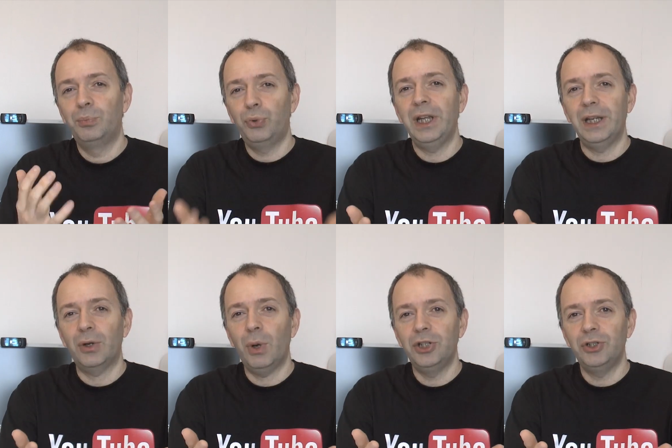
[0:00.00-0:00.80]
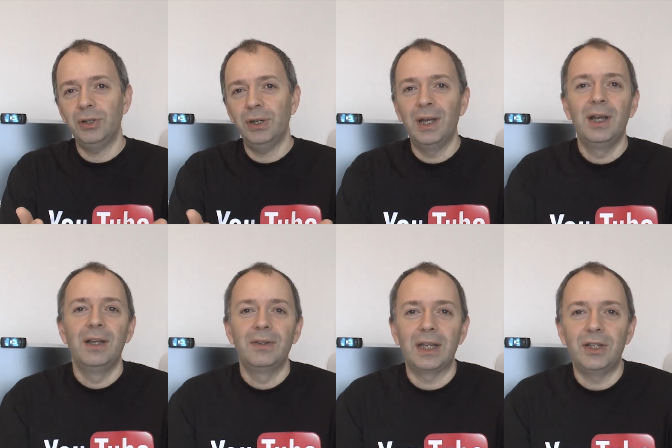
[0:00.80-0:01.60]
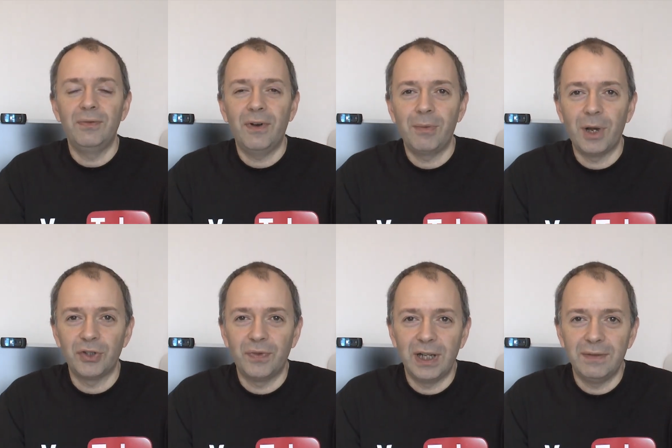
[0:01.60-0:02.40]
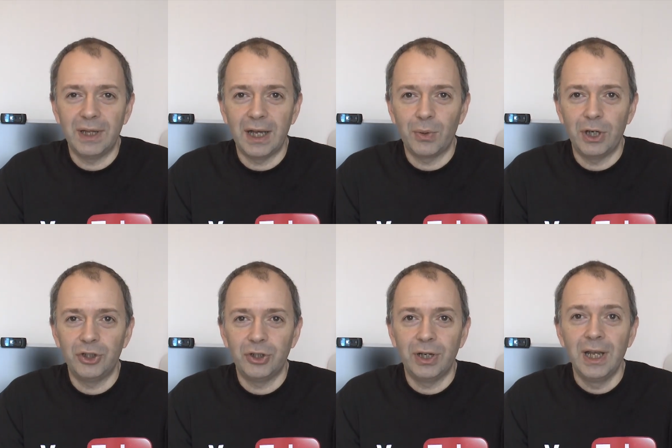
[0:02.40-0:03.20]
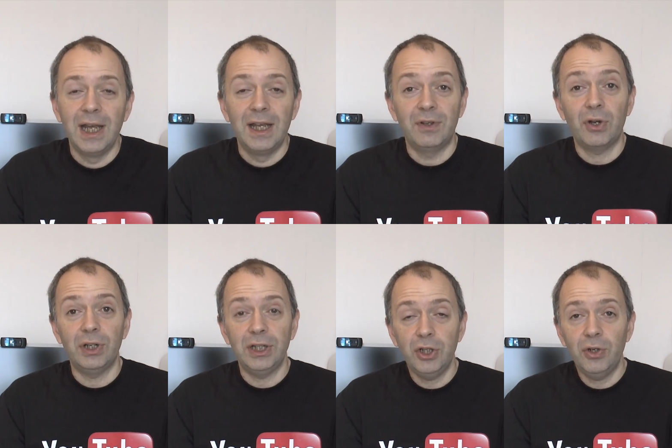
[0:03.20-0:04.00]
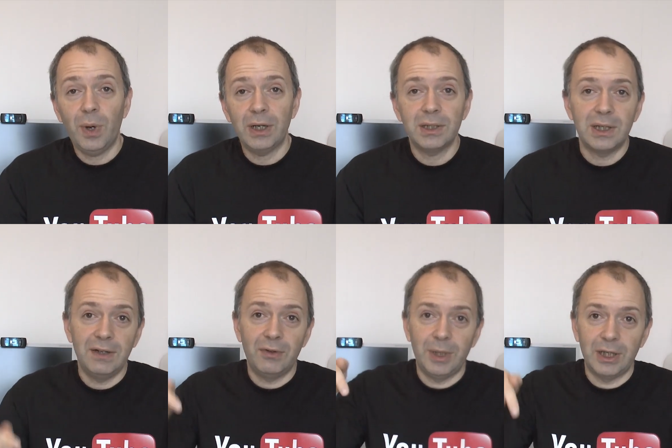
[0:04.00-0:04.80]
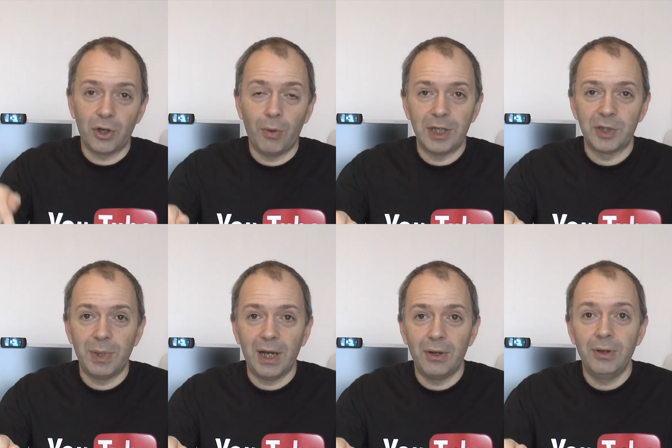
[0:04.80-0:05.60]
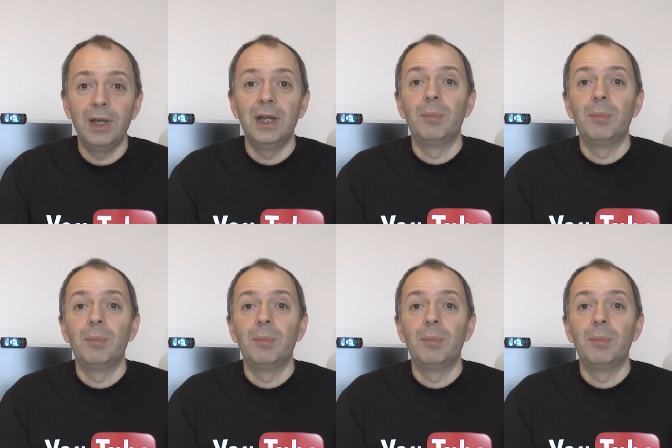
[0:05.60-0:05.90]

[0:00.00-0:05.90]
Brilliant question. Thank you very much for leaving that question. If you've got any new ones, leave them in the comments below.